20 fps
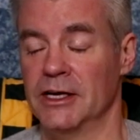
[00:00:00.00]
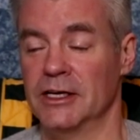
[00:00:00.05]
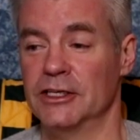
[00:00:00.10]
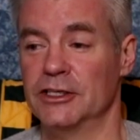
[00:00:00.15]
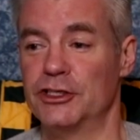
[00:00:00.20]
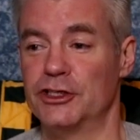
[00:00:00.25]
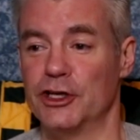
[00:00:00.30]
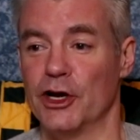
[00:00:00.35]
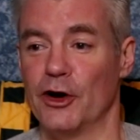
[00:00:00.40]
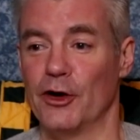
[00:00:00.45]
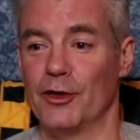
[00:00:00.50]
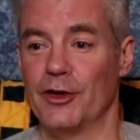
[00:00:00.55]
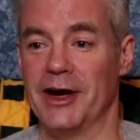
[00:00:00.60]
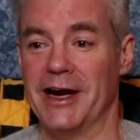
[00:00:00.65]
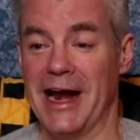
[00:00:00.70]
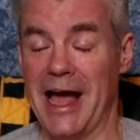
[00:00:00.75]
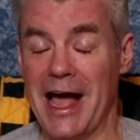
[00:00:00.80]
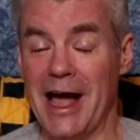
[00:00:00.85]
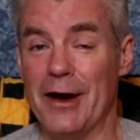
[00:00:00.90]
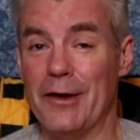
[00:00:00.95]
So
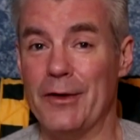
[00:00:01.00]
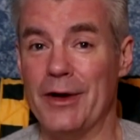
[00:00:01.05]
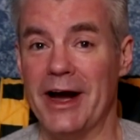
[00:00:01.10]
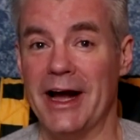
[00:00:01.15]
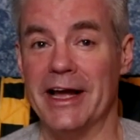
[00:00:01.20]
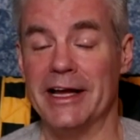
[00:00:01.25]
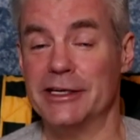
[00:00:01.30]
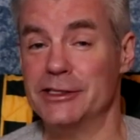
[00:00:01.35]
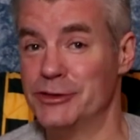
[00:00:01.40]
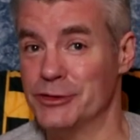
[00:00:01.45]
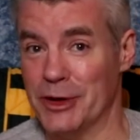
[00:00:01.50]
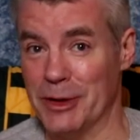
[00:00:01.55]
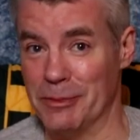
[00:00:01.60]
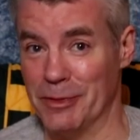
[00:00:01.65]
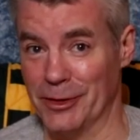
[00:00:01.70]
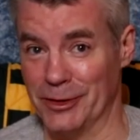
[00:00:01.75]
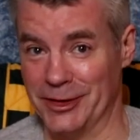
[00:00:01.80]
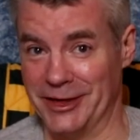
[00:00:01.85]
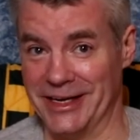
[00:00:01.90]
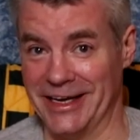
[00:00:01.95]
now I enjoy
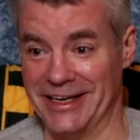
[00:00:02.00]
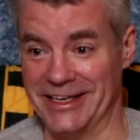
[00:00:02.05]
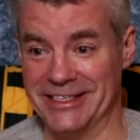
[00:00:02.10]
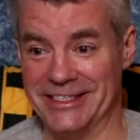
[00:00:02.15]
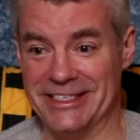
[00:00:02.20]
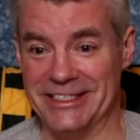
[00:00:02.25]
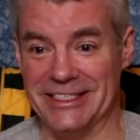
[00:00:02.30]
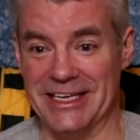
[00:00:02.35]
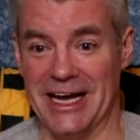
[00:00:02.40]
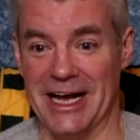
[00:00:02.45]
birthdays.